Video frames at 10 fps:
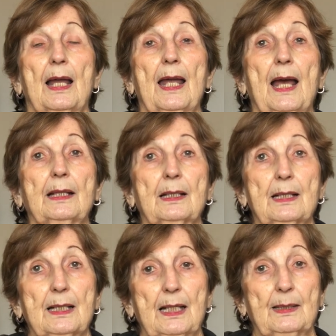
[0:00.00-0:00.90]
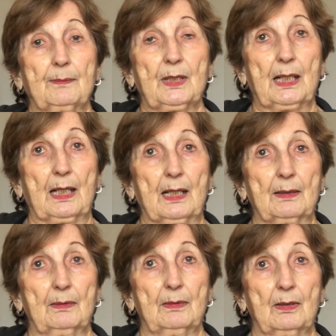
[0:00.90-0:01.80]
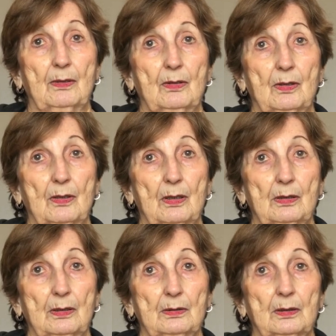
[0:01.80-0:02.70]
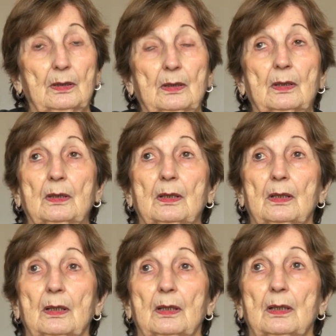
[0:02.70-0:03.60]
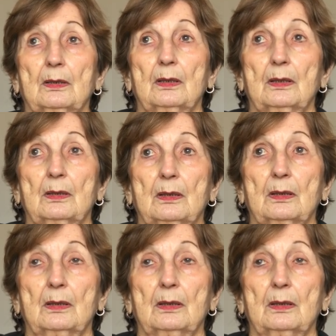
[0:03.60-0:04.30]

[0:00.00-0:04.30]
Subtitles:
At the same that still called that, or is it a freeway now?